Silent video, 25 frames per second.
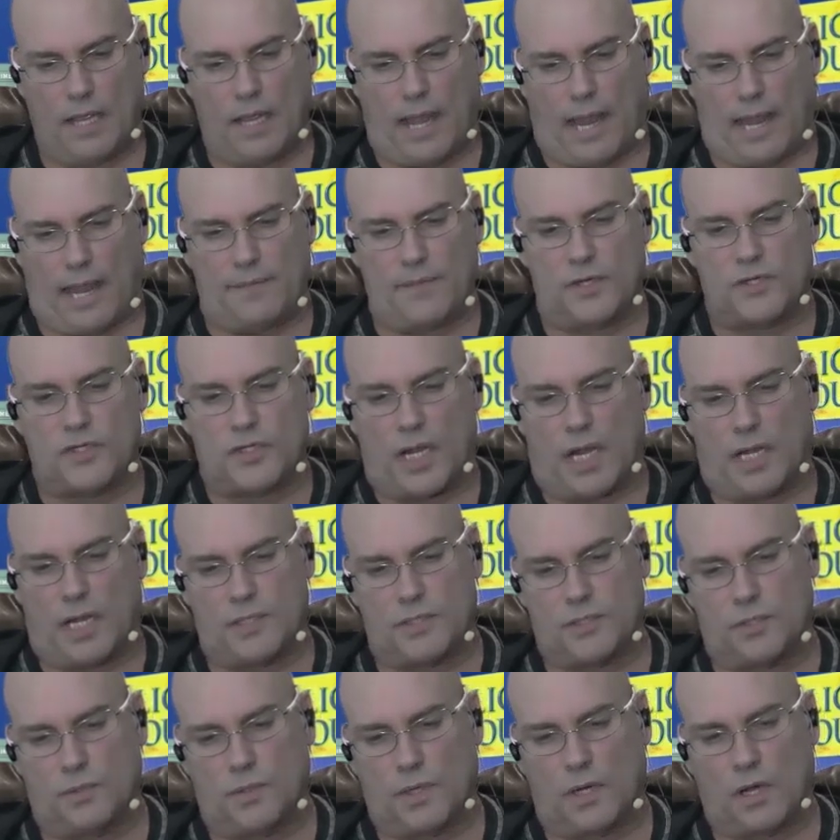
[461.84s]
And the chance
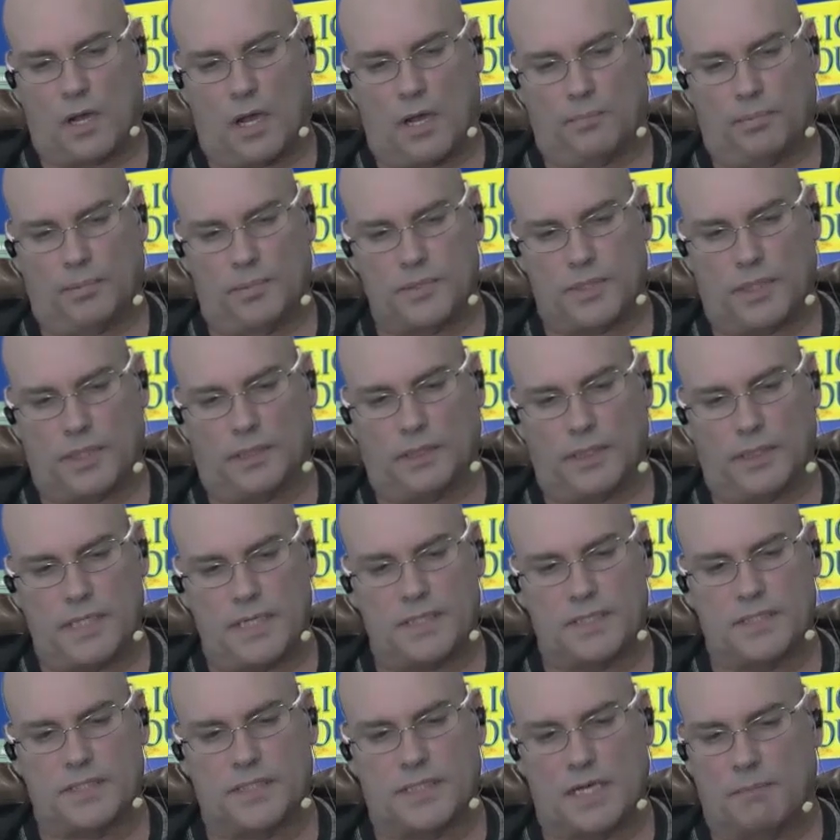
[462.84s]
to accomplish at
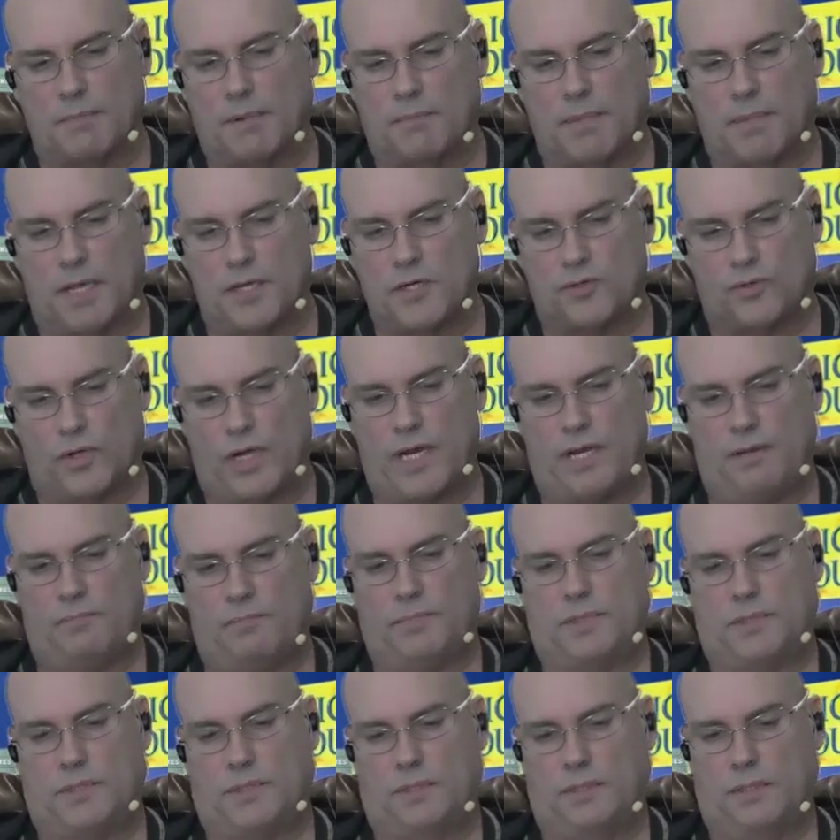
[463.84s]
least some of my
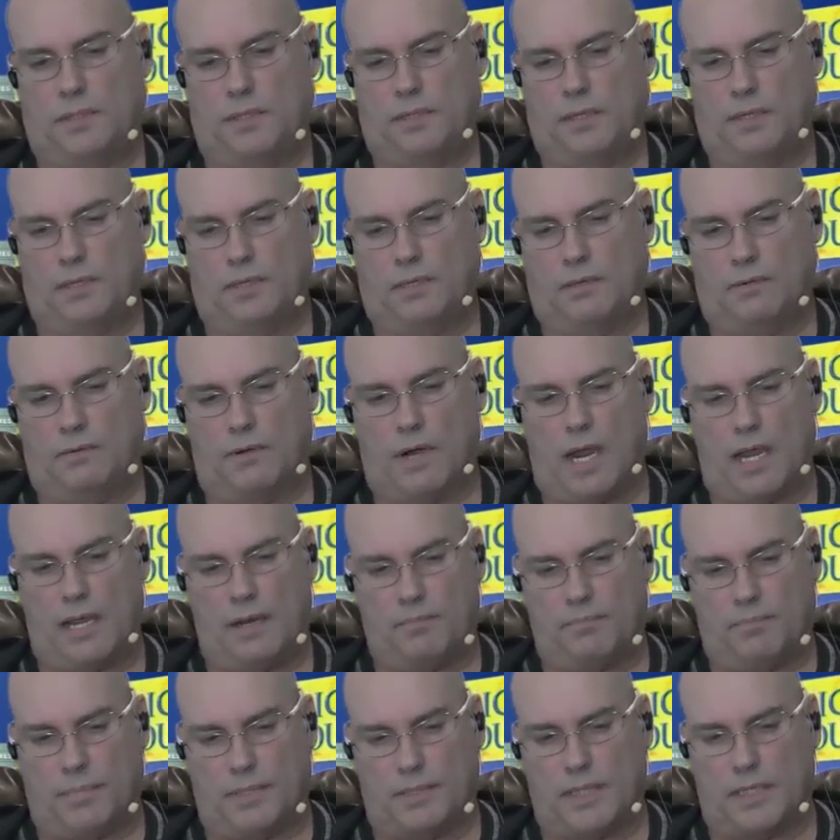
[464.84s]
dreams,
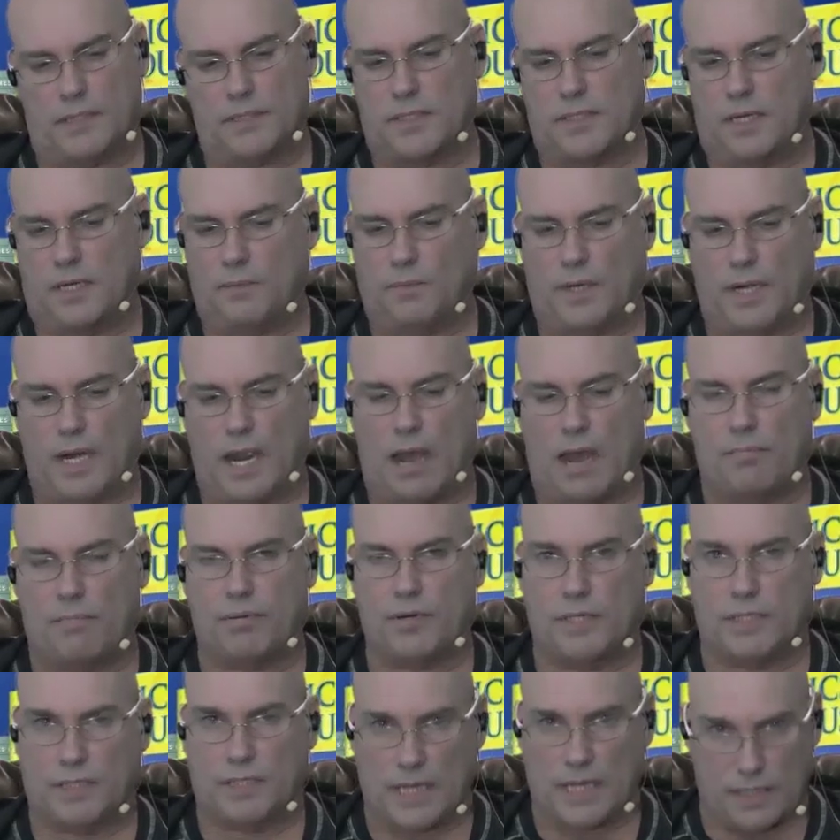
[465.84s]
right? But that's not what
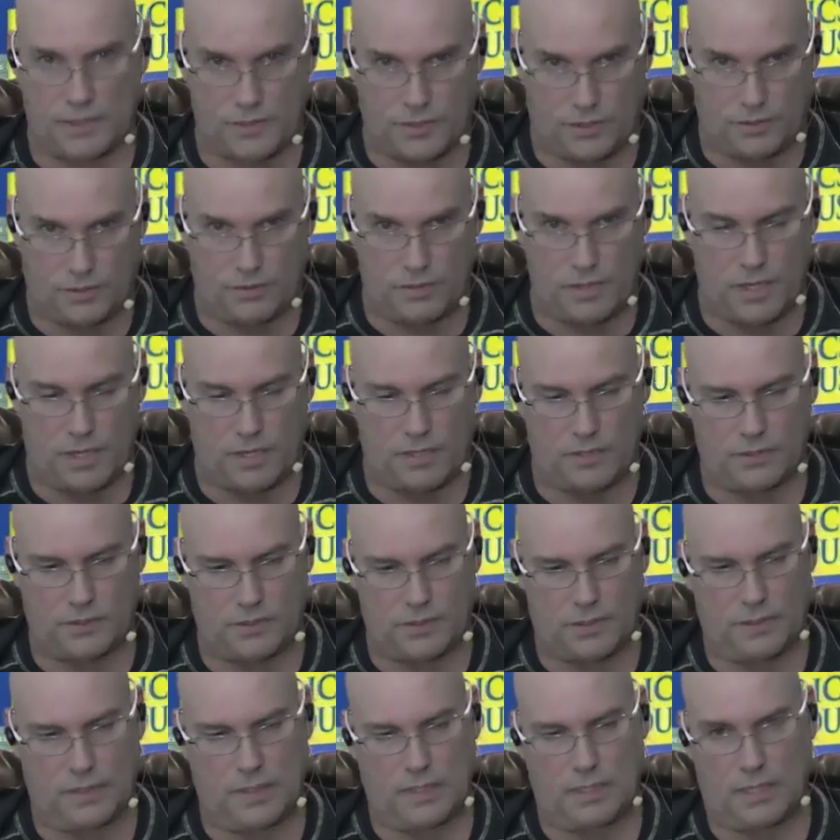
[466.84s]
happened in the last 2
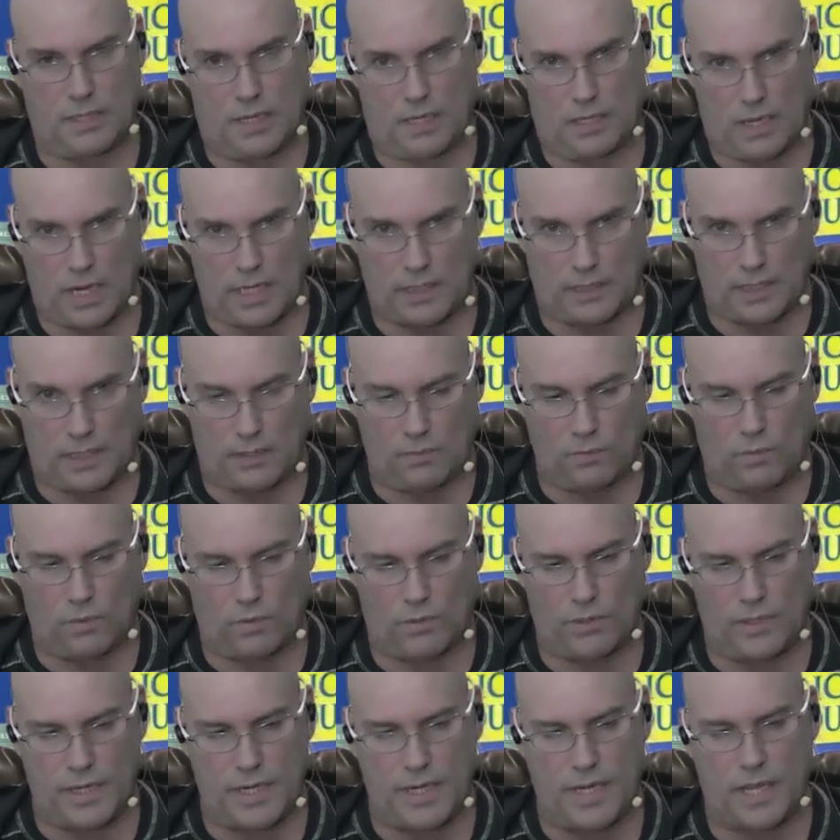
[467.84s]
years. I let
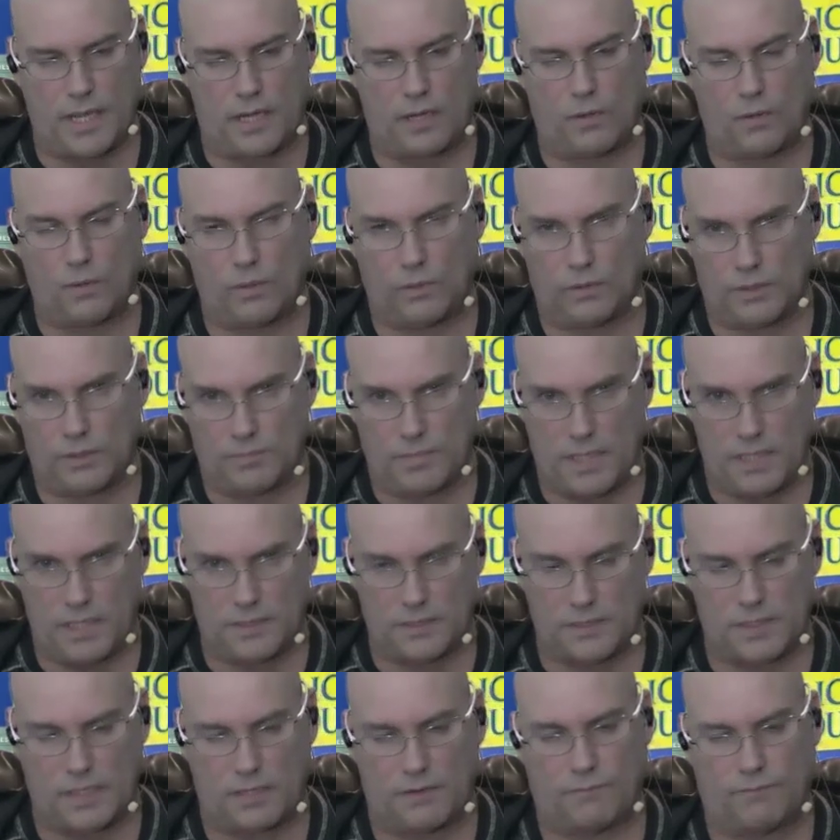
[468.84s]
worry get a hold of me
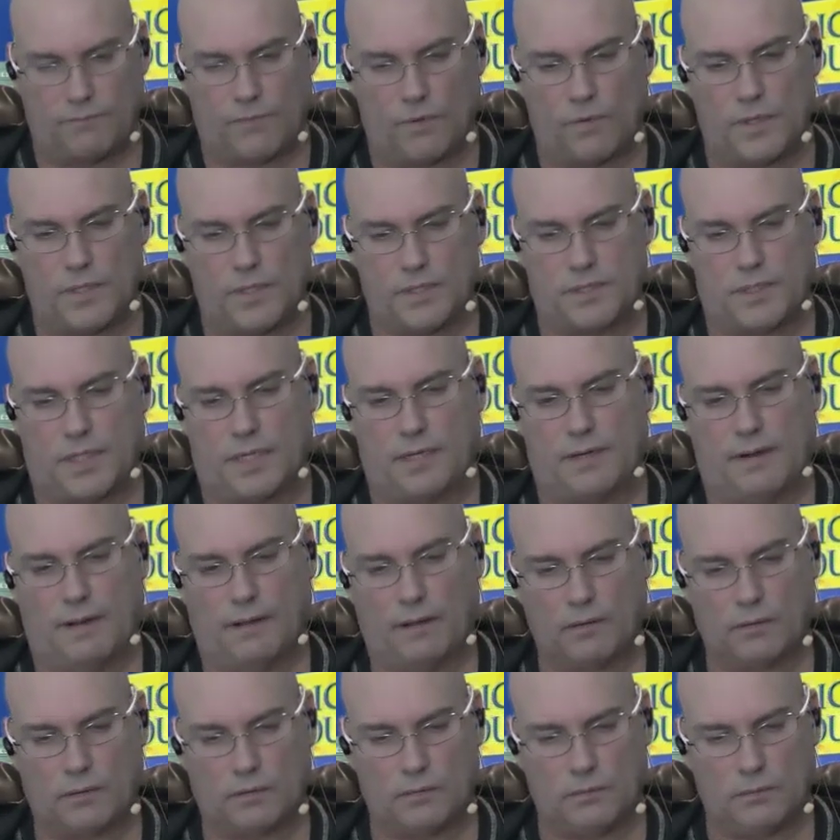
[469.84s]
instead of focusing
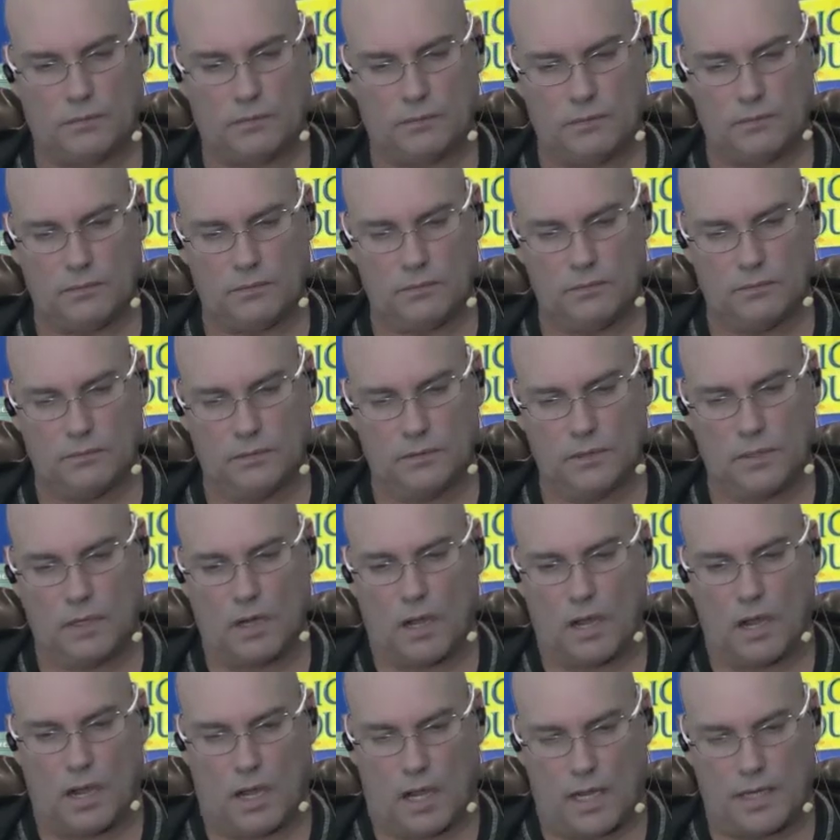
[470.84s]

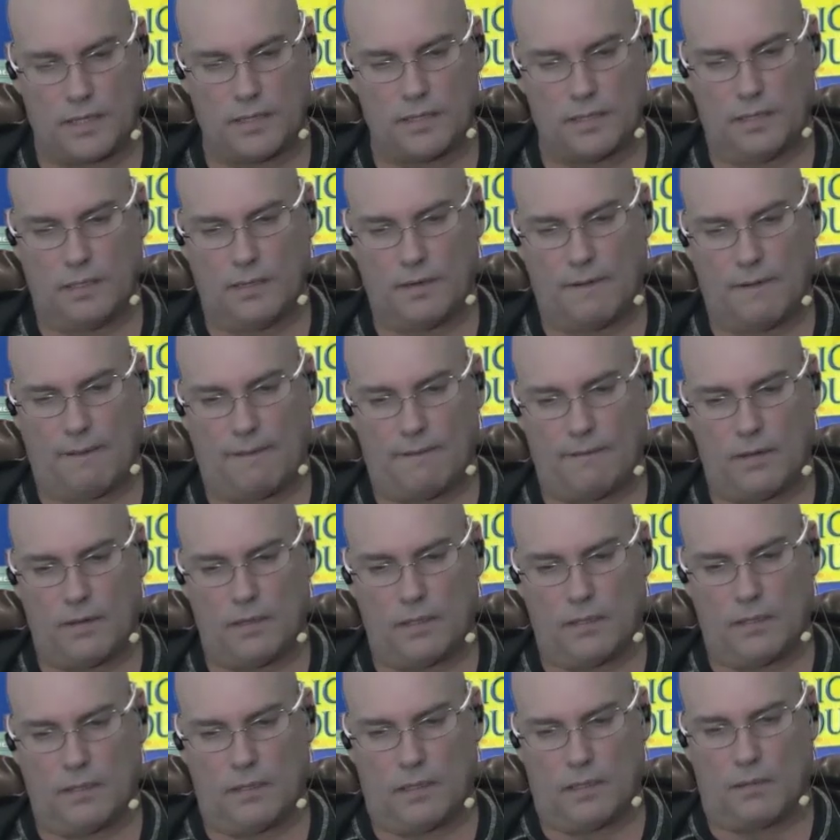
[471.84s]
on
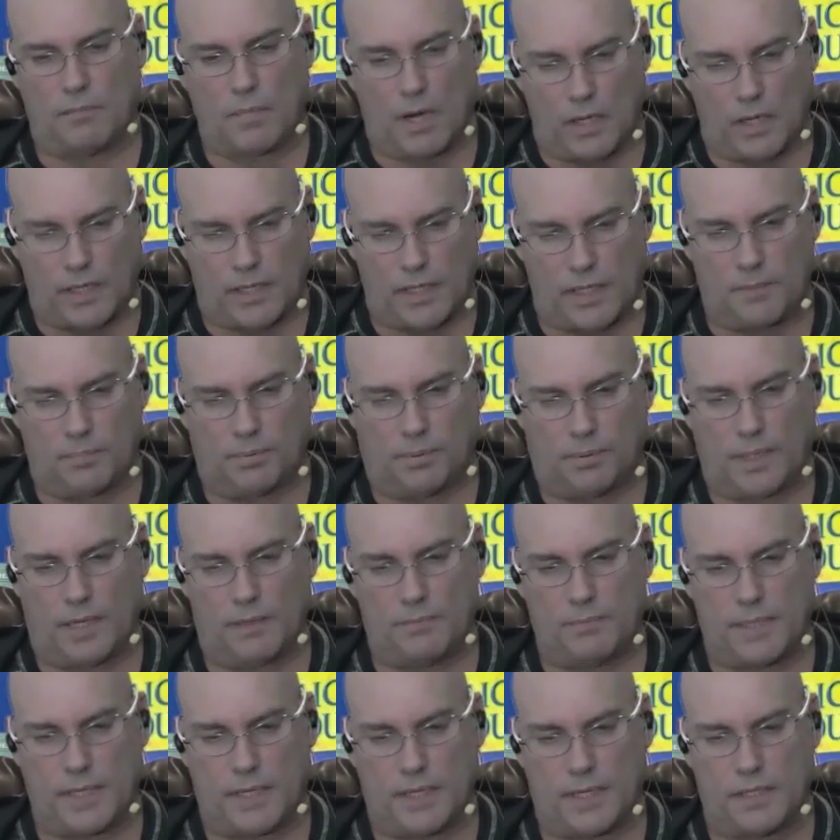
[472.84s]
a marketing
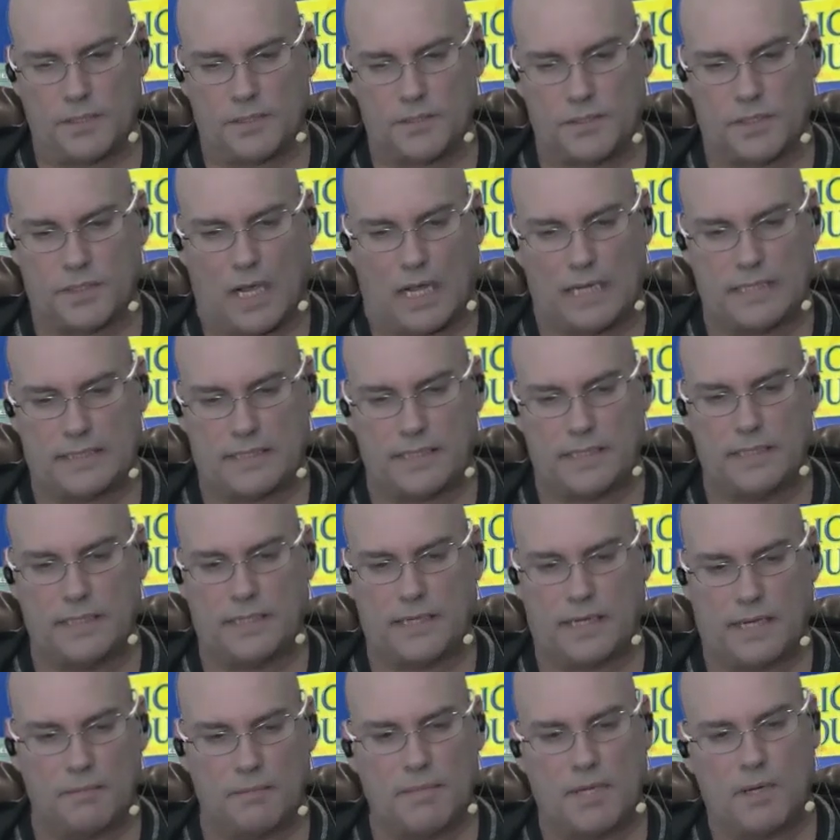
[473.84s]
plan because Scott
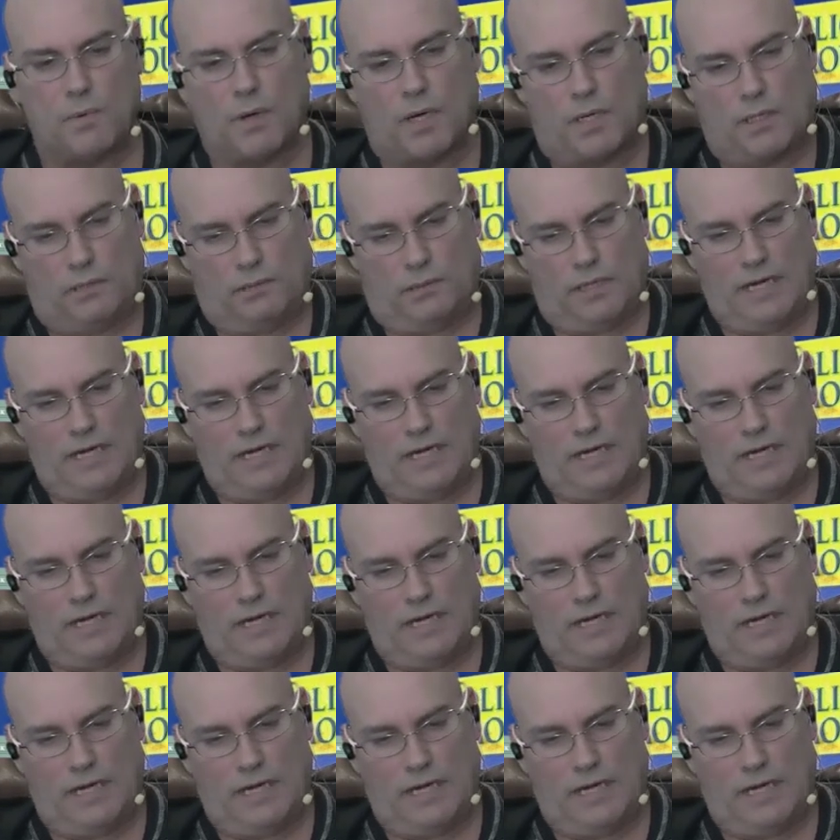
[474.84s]
didn't give me one.